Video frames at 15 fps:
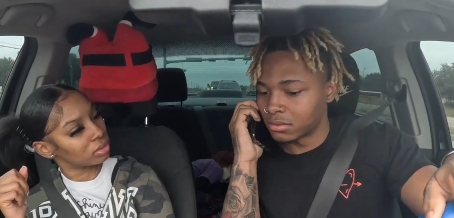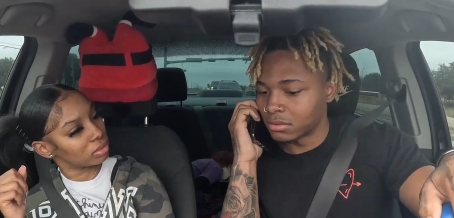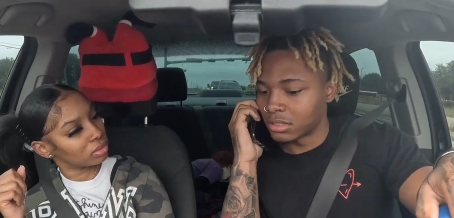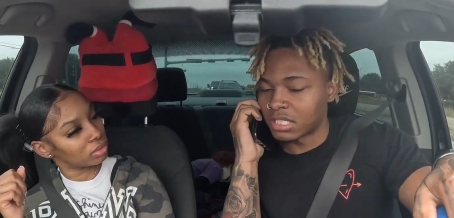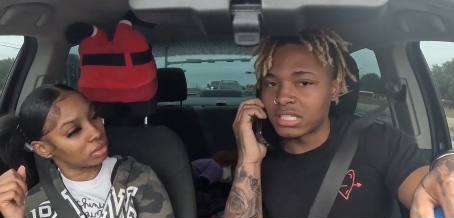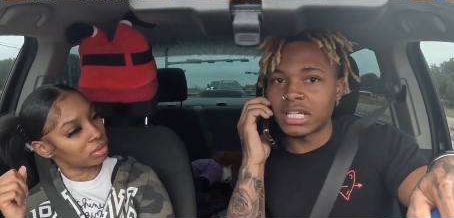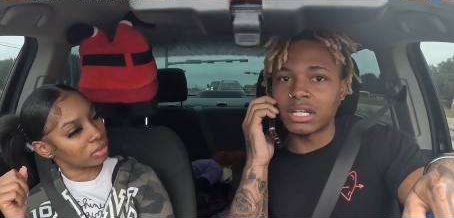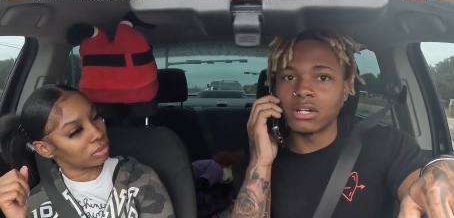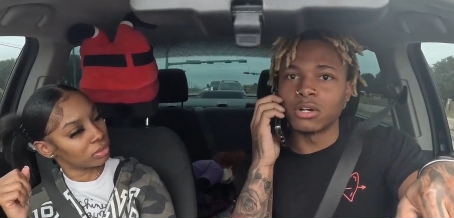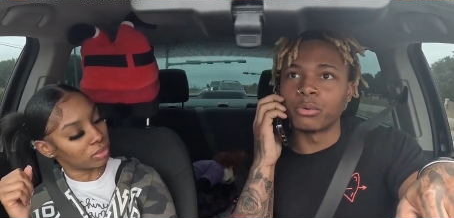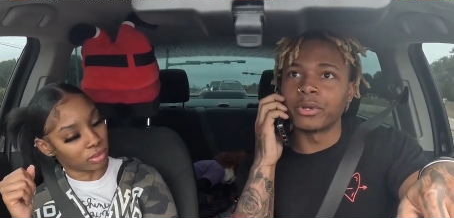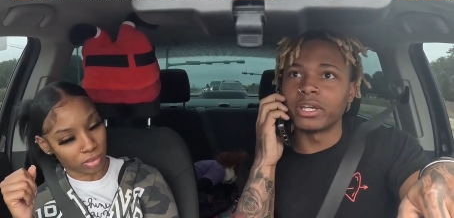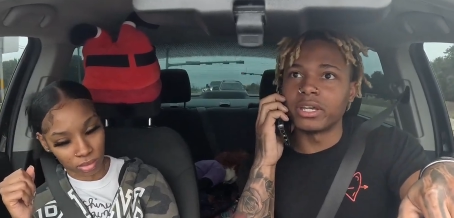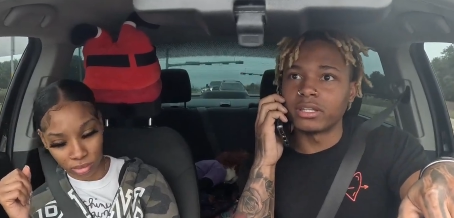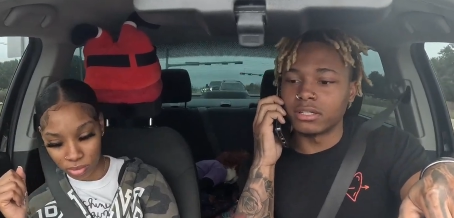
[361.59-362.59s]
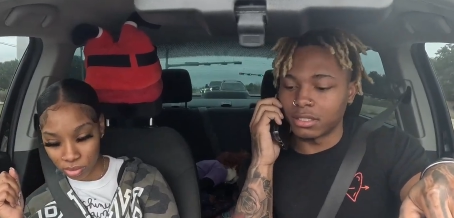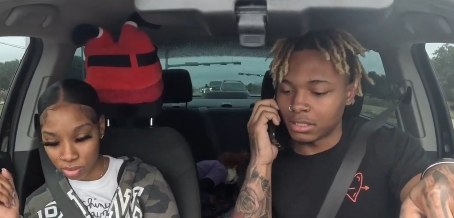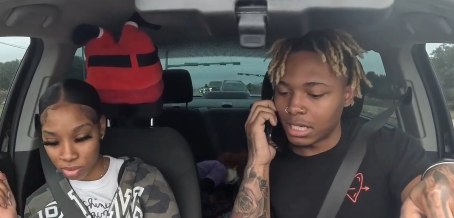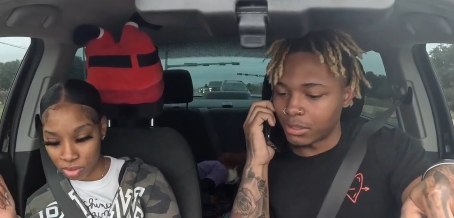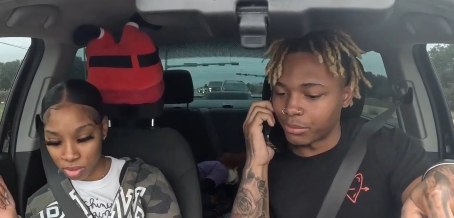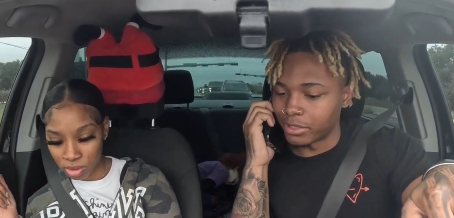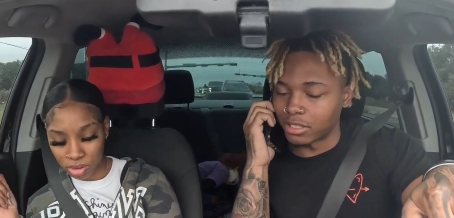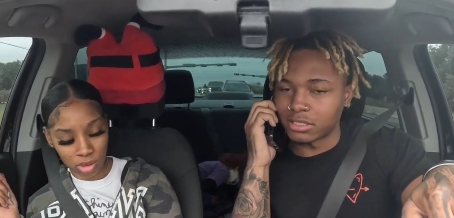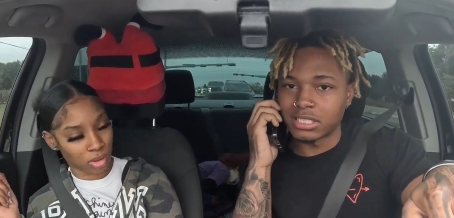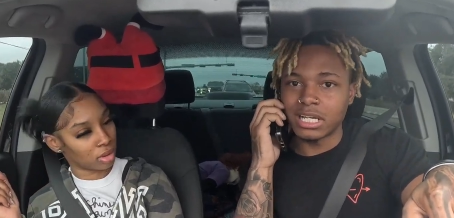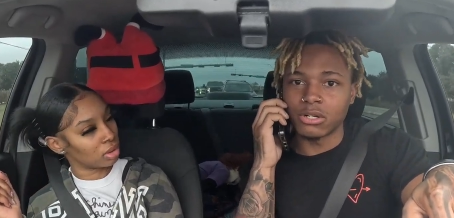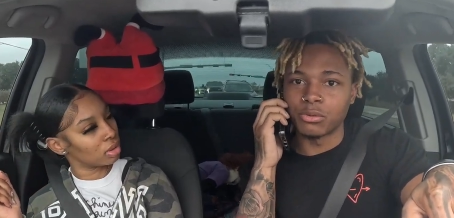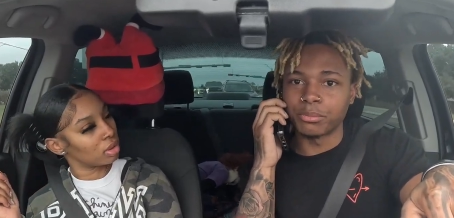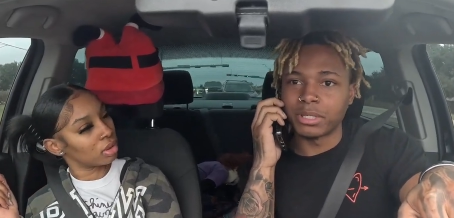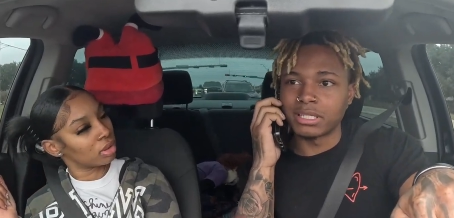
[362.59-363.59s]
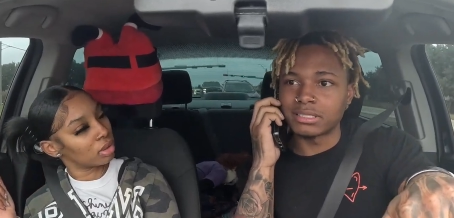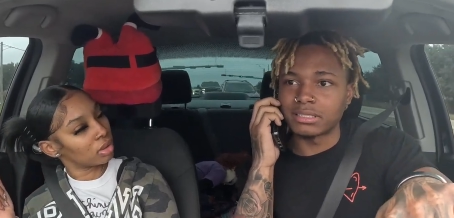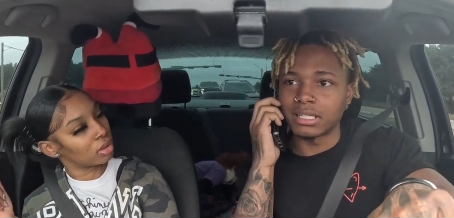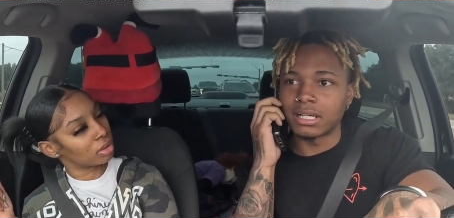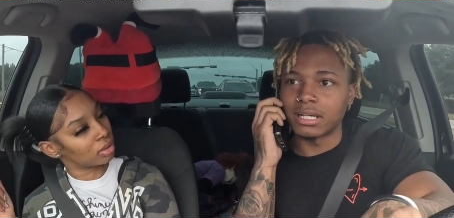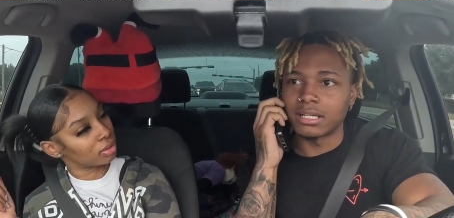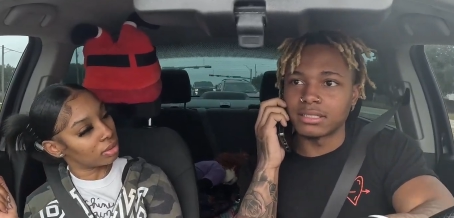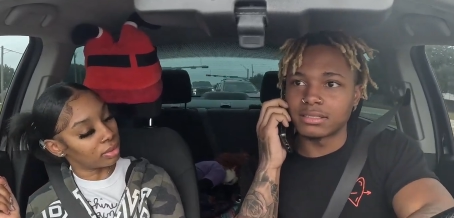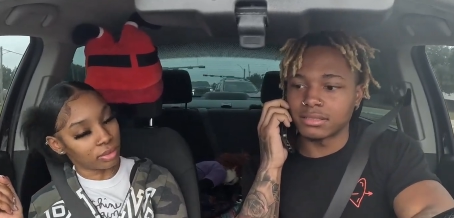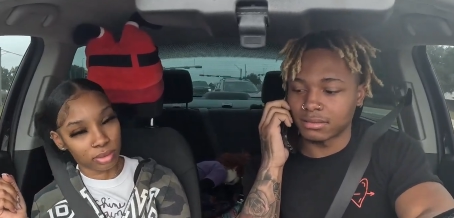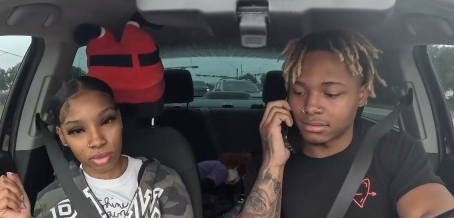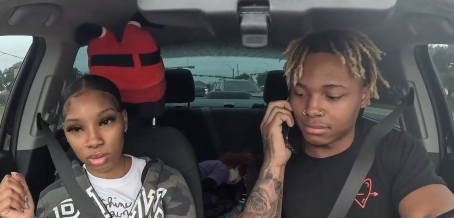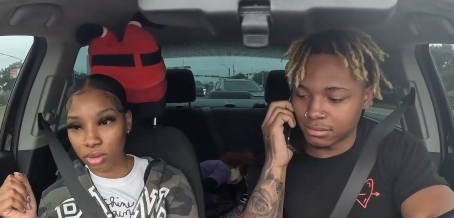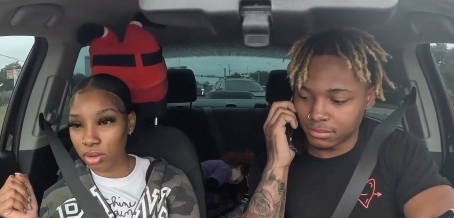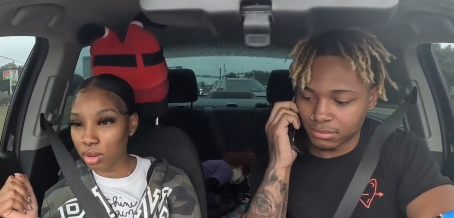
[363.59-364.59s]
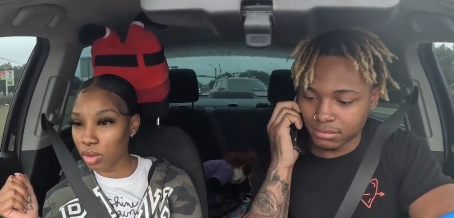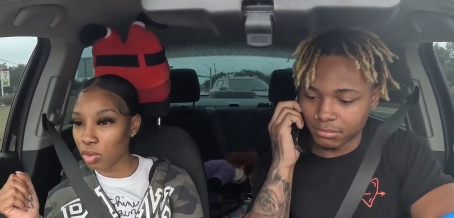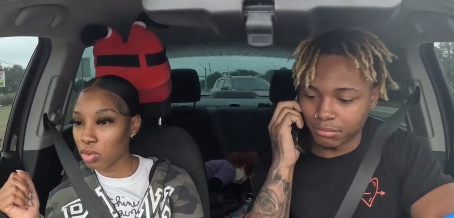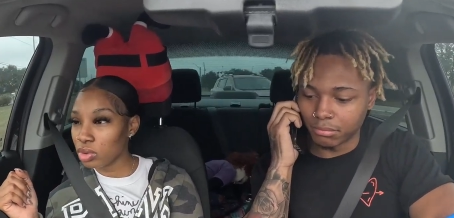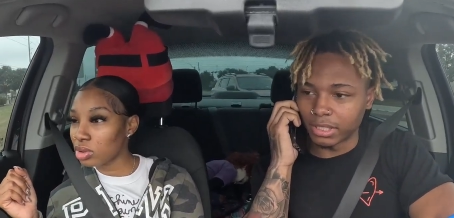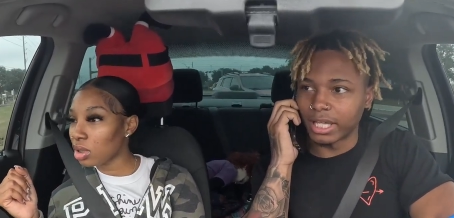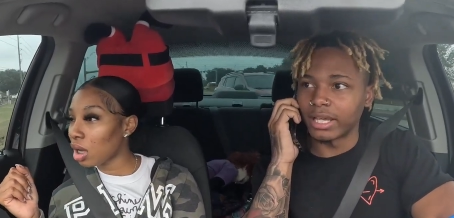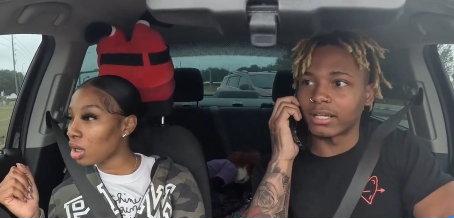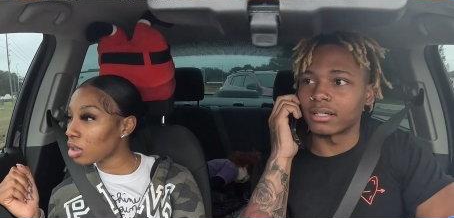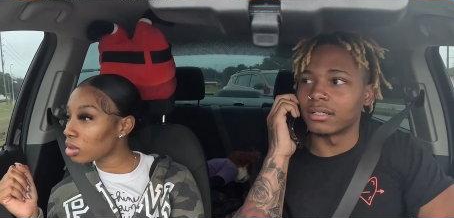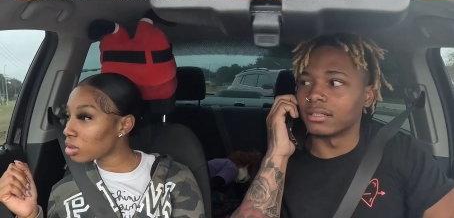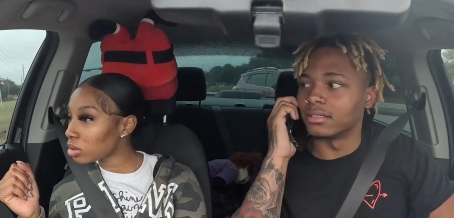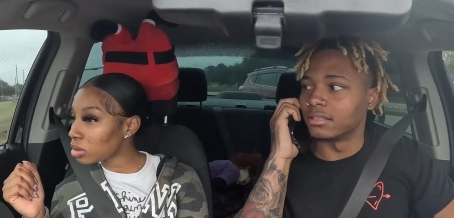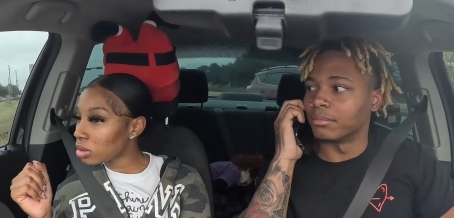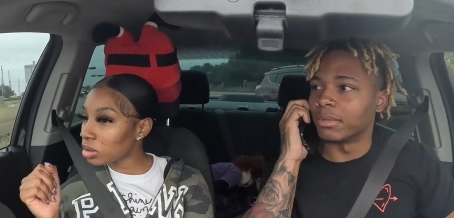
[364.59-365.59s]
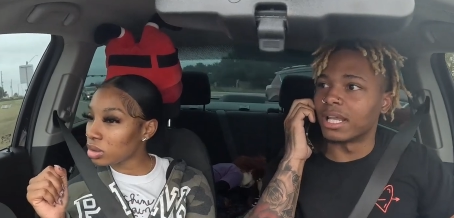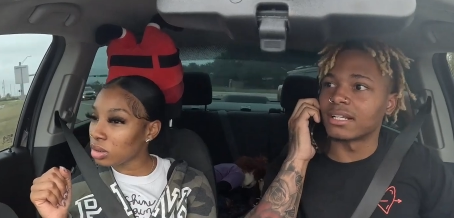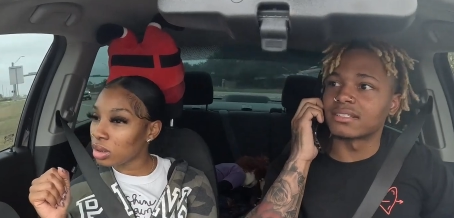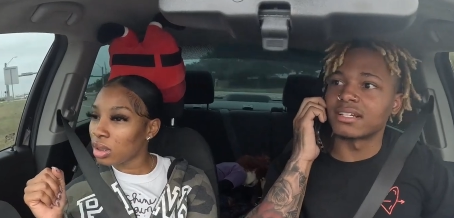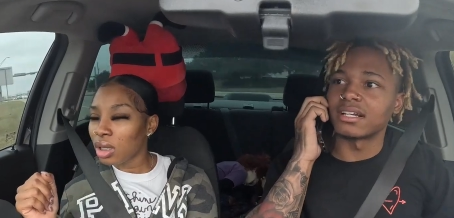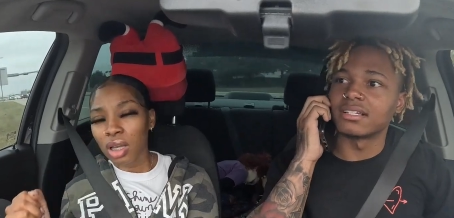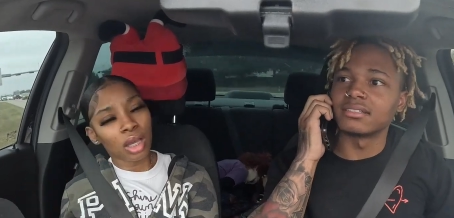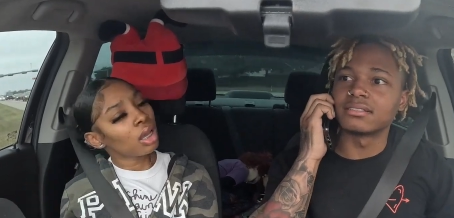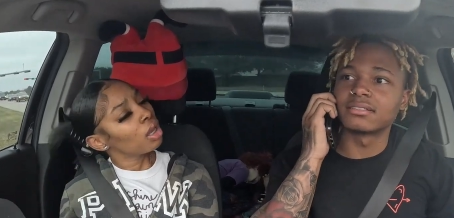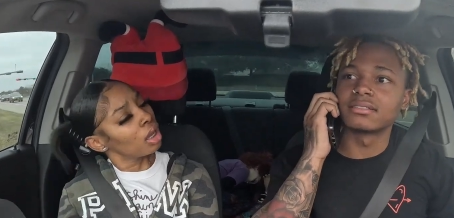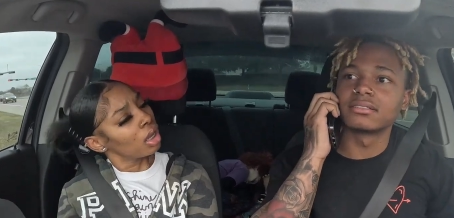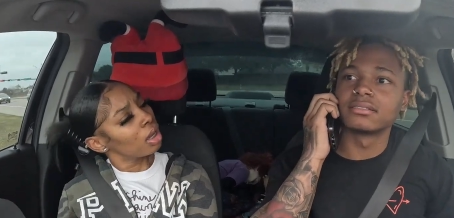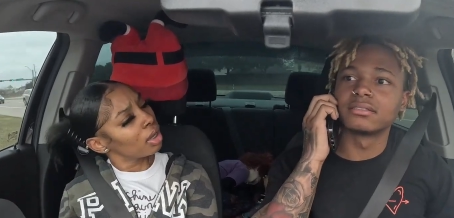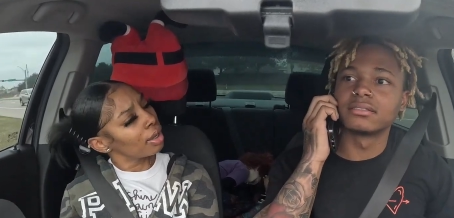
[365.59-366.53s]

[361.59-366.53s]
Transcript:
Speaker 1: Now she got on red, uh, not red. She got on pink slides, black uh, black tights,